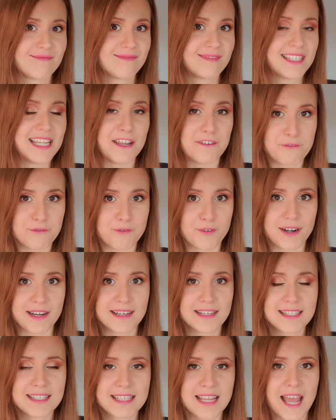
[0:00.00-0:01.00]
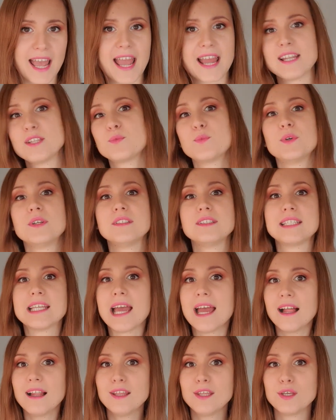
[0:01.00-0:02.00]
different and will
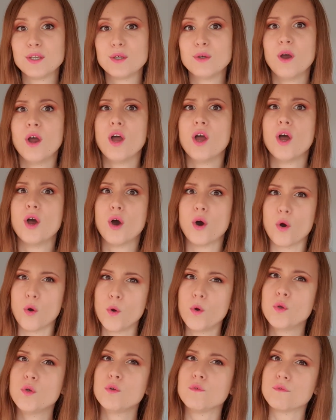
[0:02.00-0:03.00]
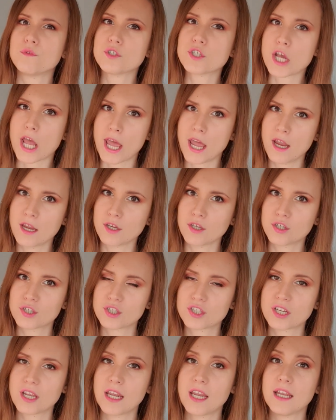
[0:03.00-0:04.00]
tell you, oh, you've
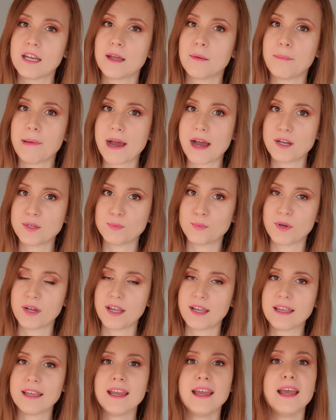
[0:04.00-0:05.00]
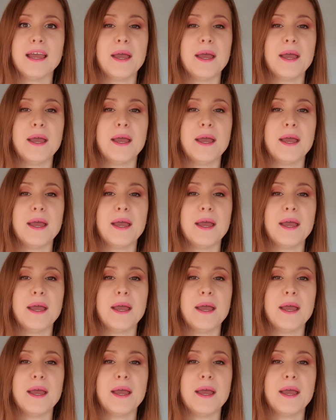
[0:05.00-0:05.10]
changed, in a bad way.